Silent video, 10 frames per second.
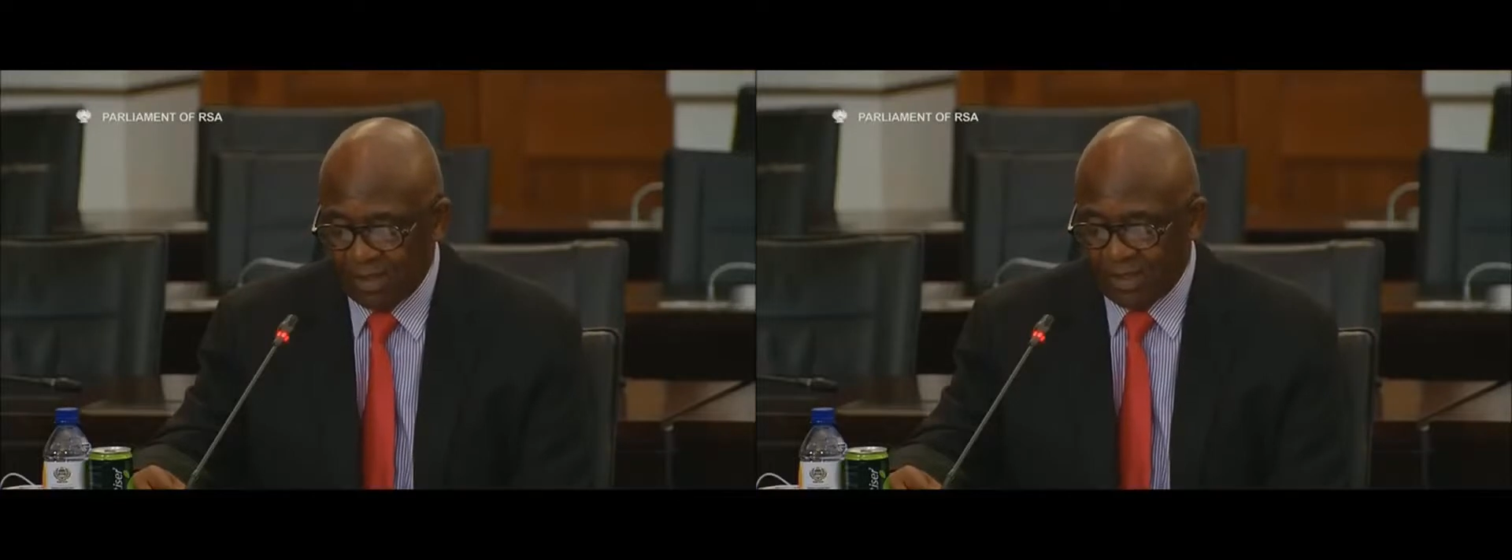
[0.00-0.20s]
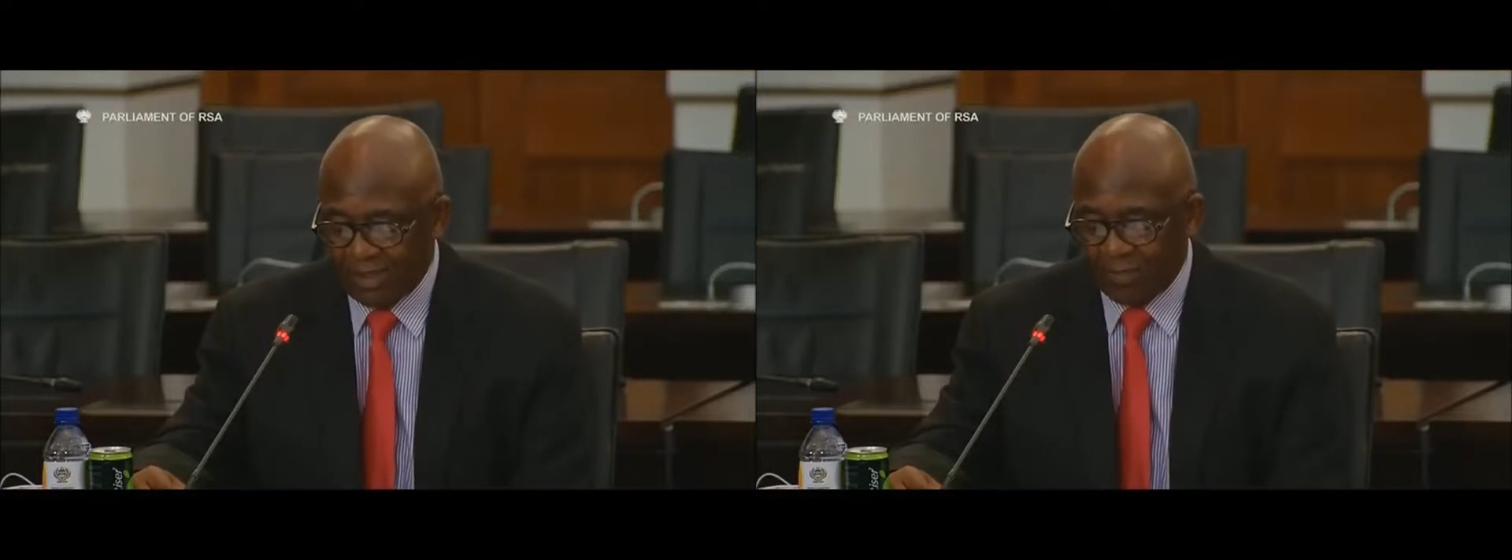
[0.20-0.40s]

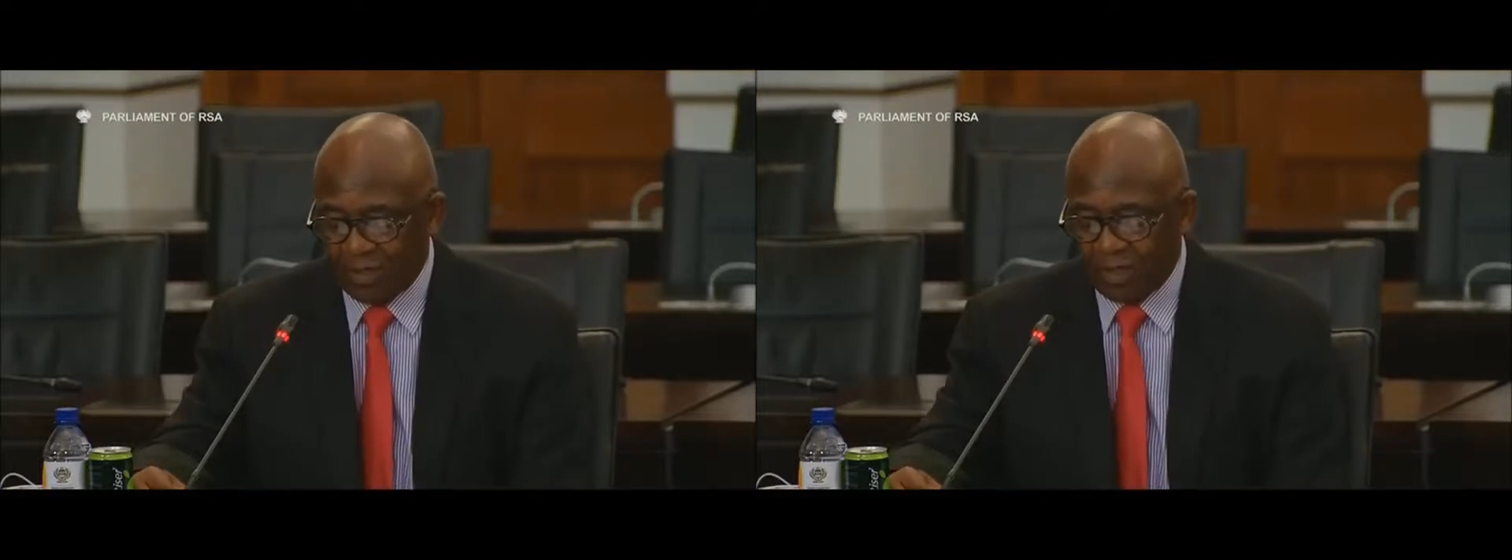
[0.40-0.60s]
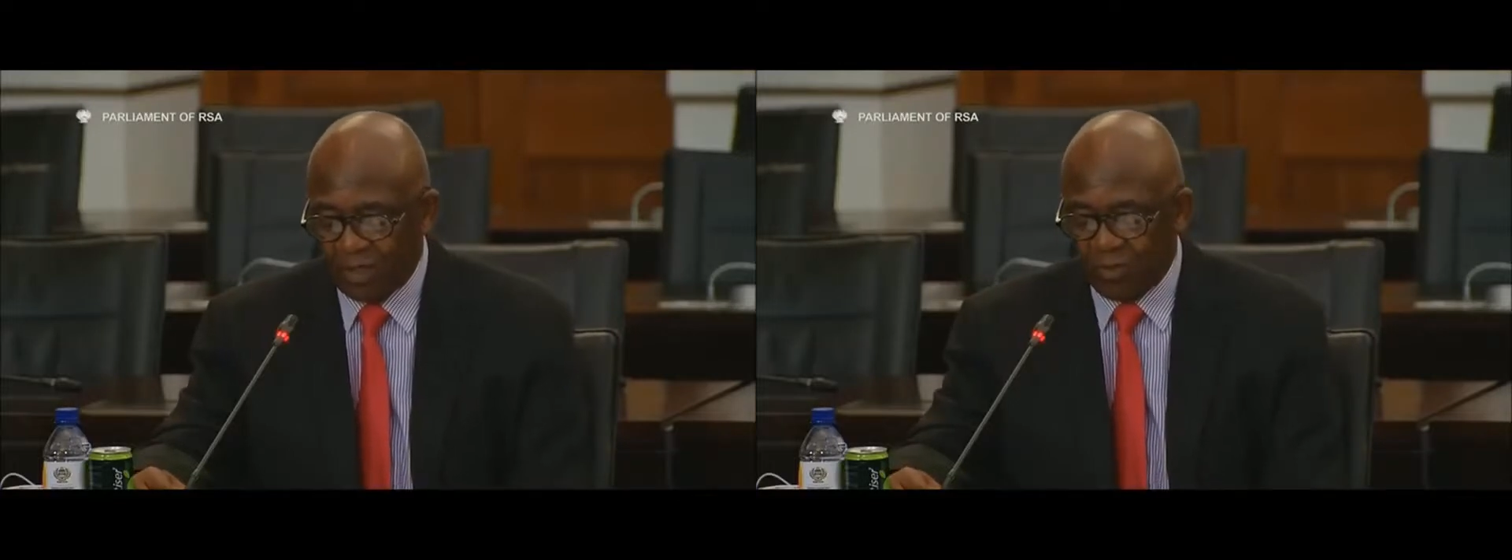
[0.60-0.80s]
meant
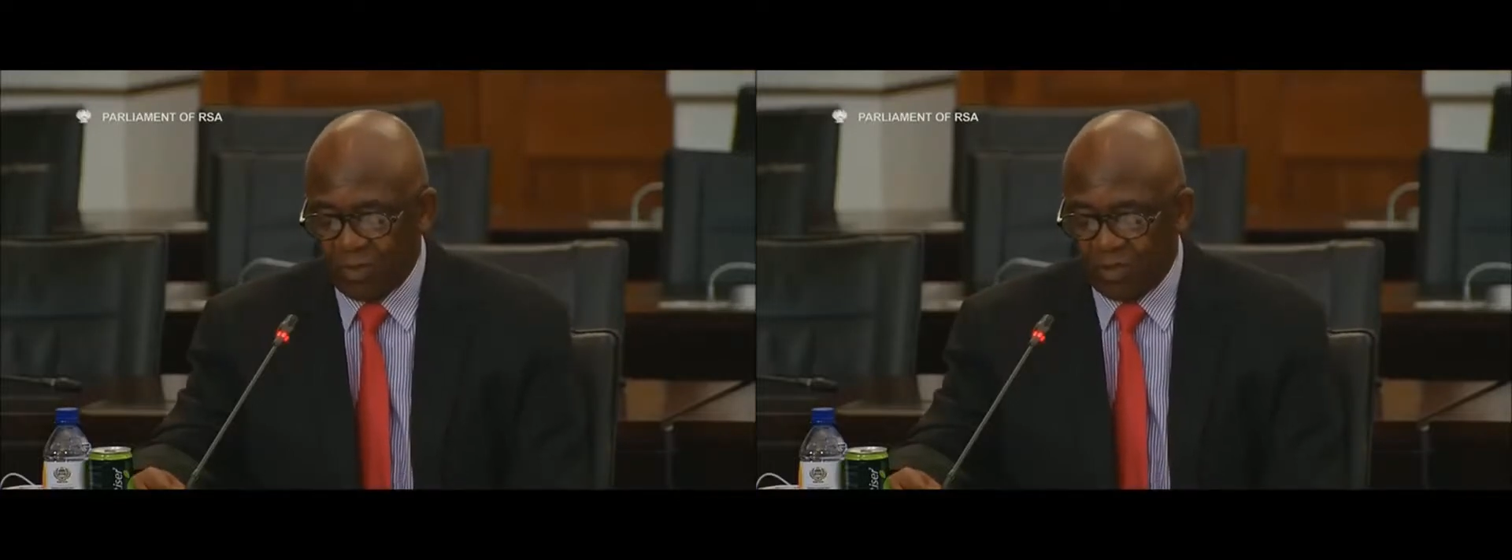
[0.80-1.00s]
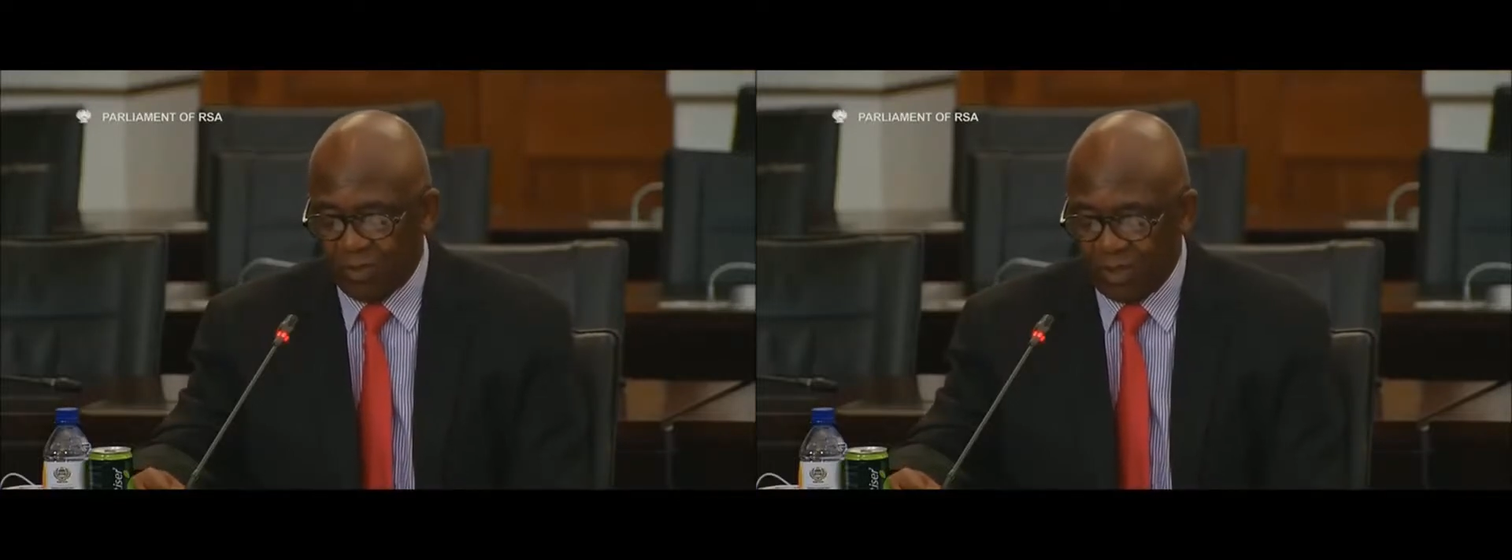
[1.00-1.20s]

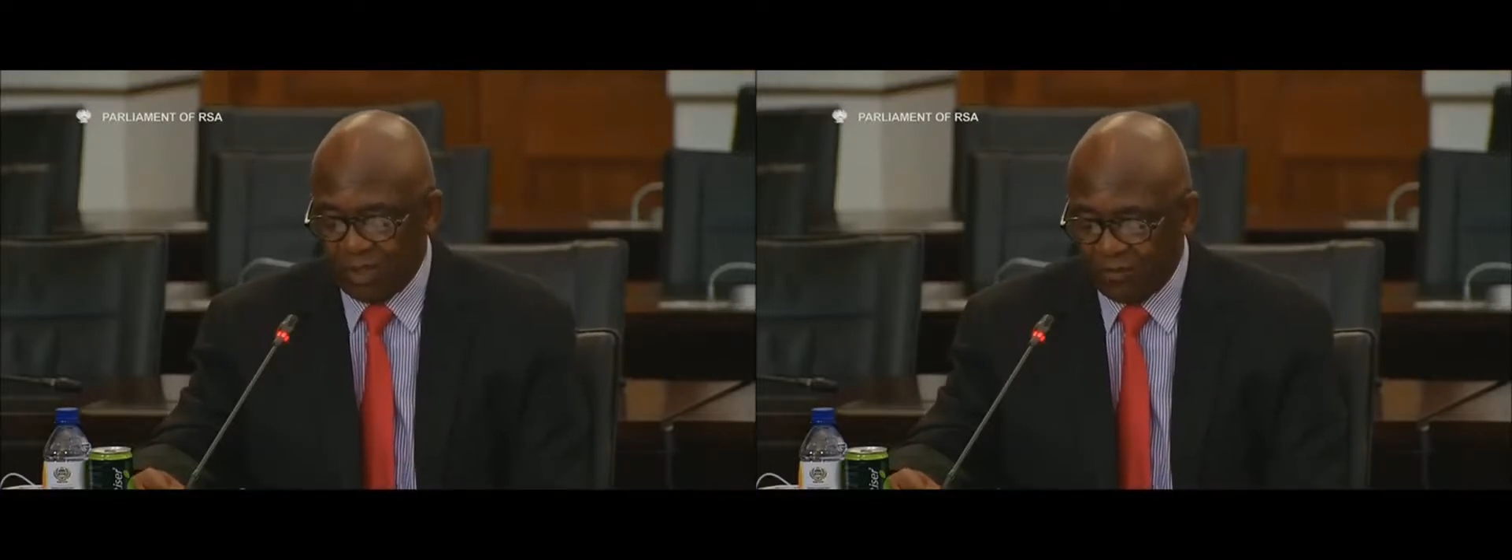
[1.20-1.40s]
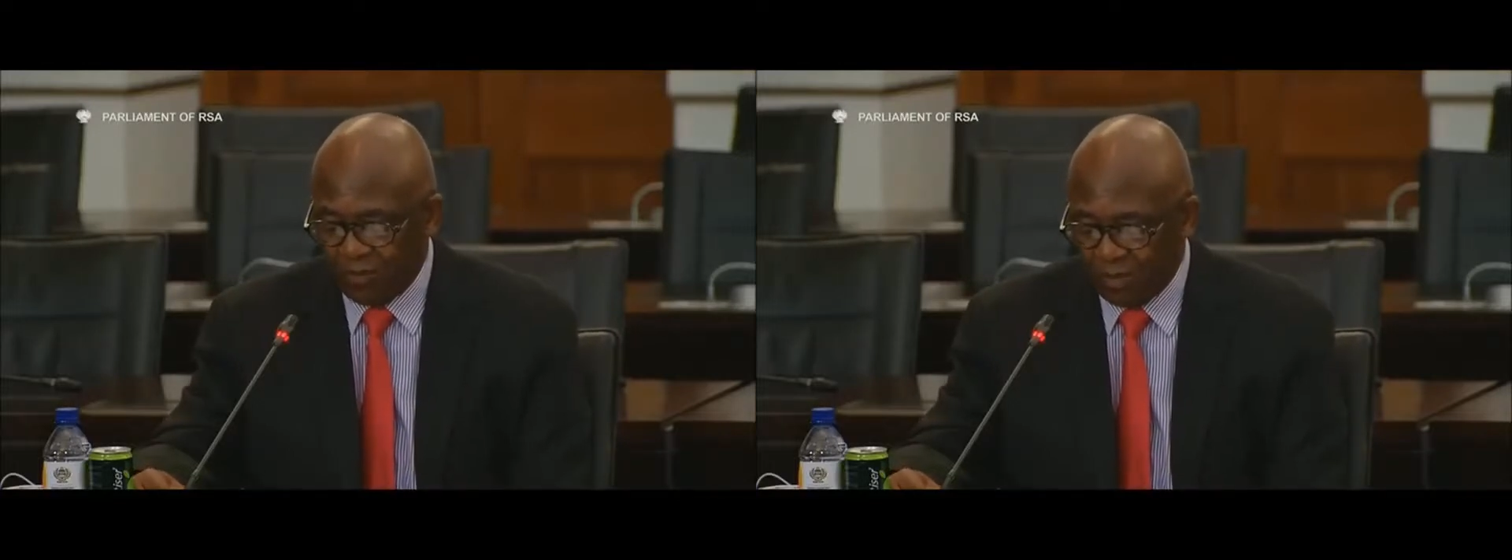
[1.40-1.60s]
accepting the
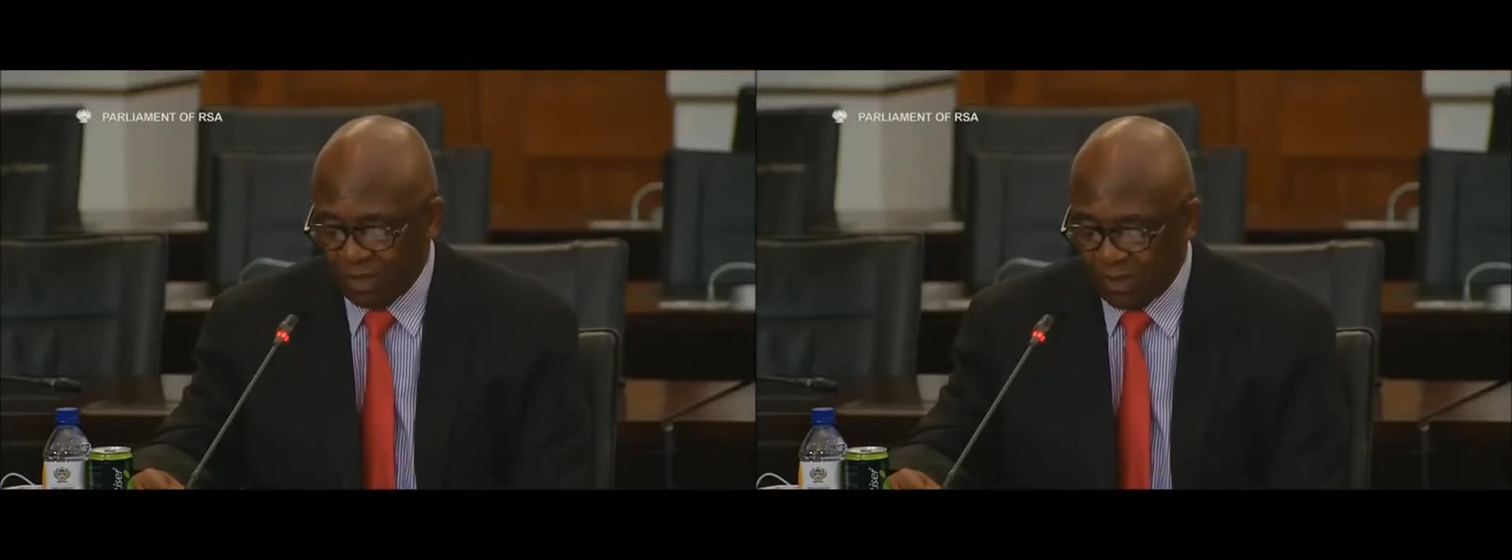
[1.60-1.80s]
responsibility